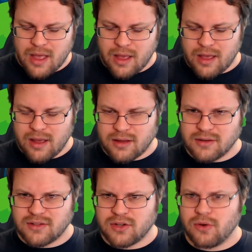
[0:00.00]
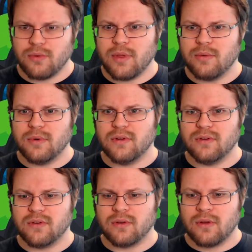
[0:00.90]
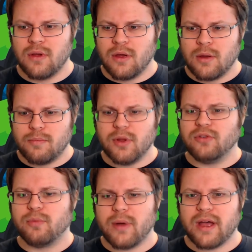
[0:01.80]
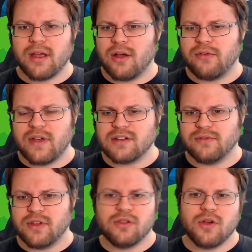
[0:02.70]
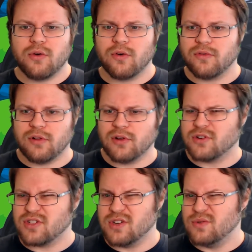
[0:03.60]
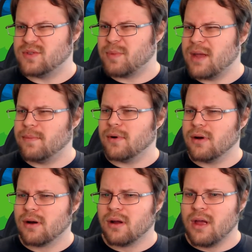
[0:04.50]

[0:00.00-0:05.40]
And so it was built by, effectively, the owner of the largest newspaper